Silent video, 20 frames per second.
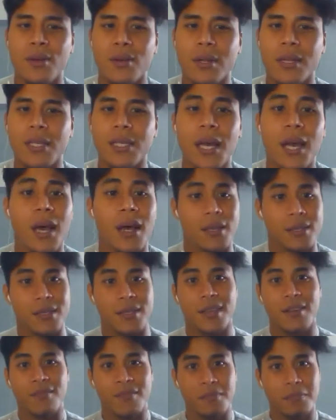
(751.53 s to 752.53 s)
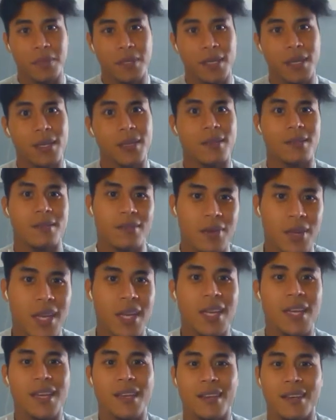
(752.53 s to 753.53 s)
7%, okay,
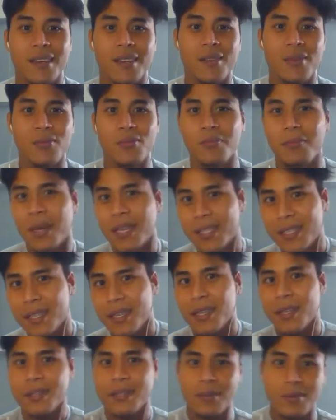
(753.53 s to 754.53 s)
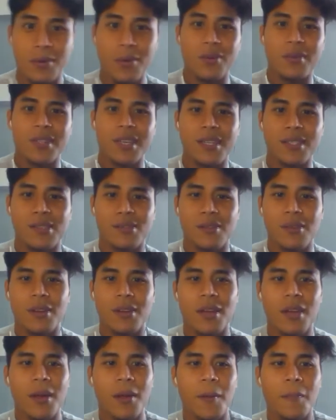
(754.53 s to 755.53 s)
you might say, oh, that's
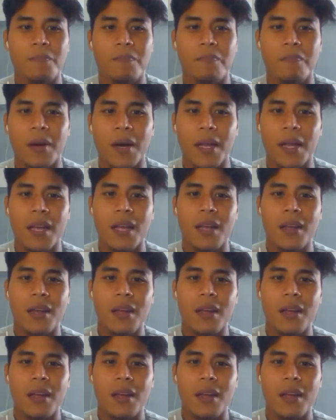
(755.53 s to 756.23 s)
good, but